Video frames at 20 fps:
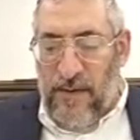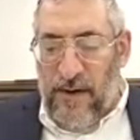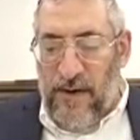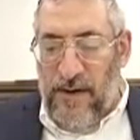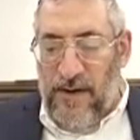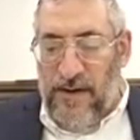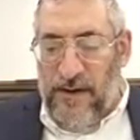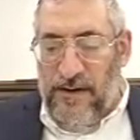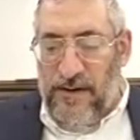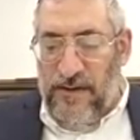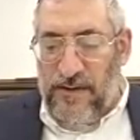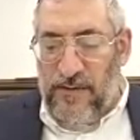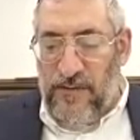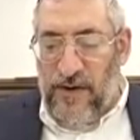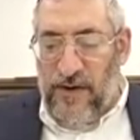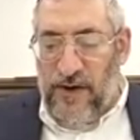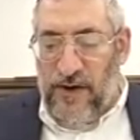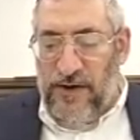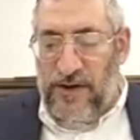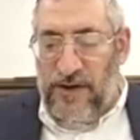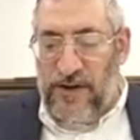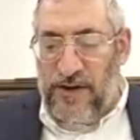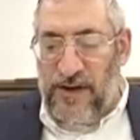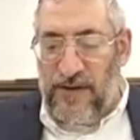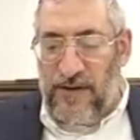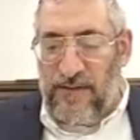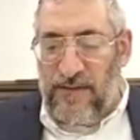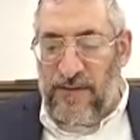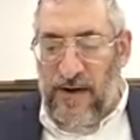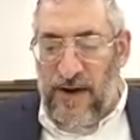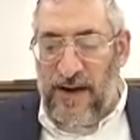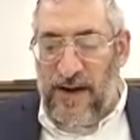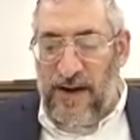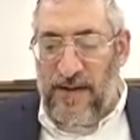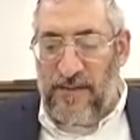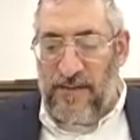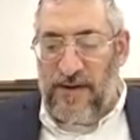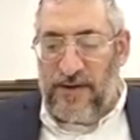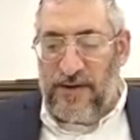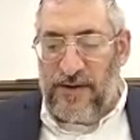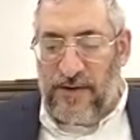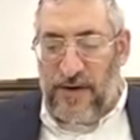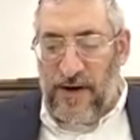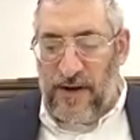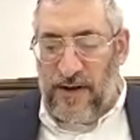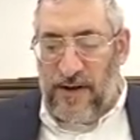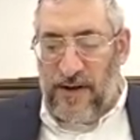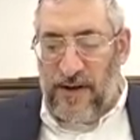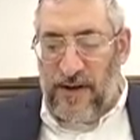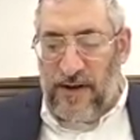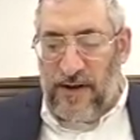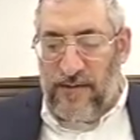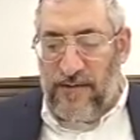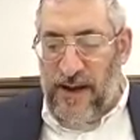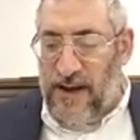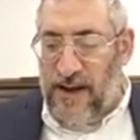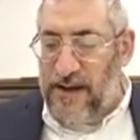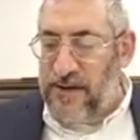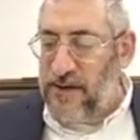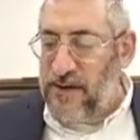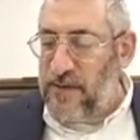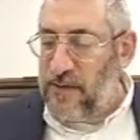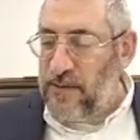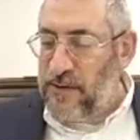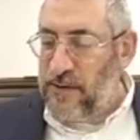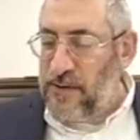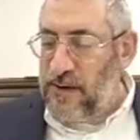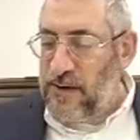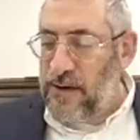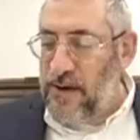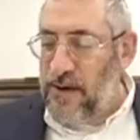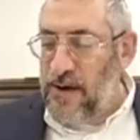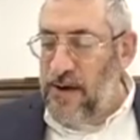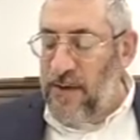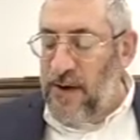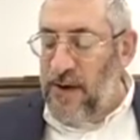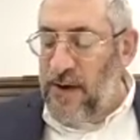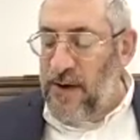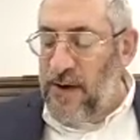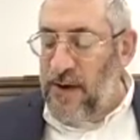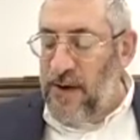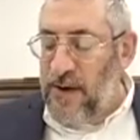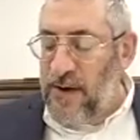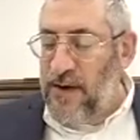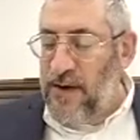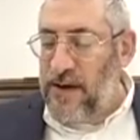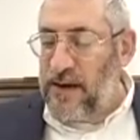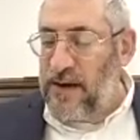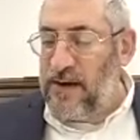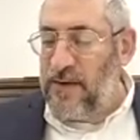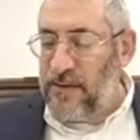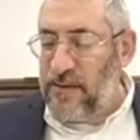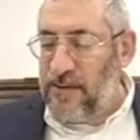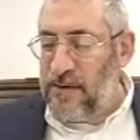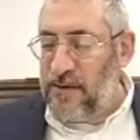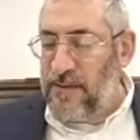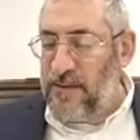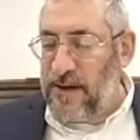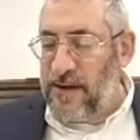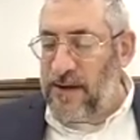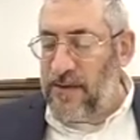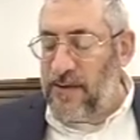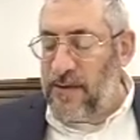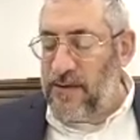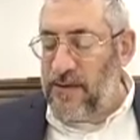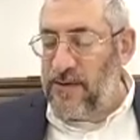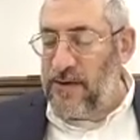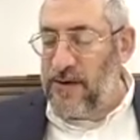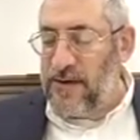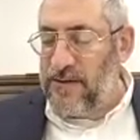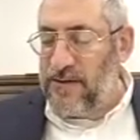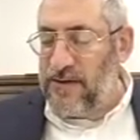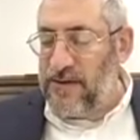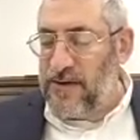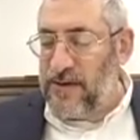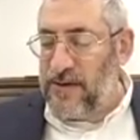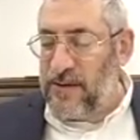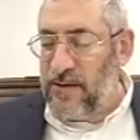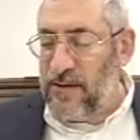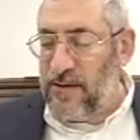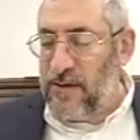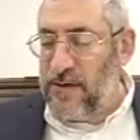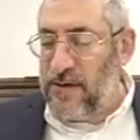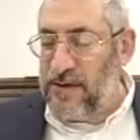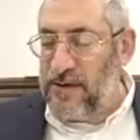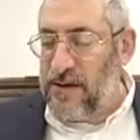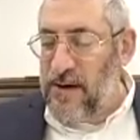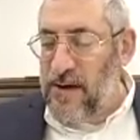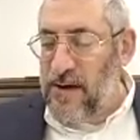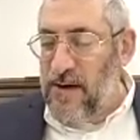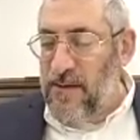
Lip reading: Moiz Roshi, Ephraim, the strength of my head. Yehuda, Chaykiki, Yehuda, the one who gives the laws.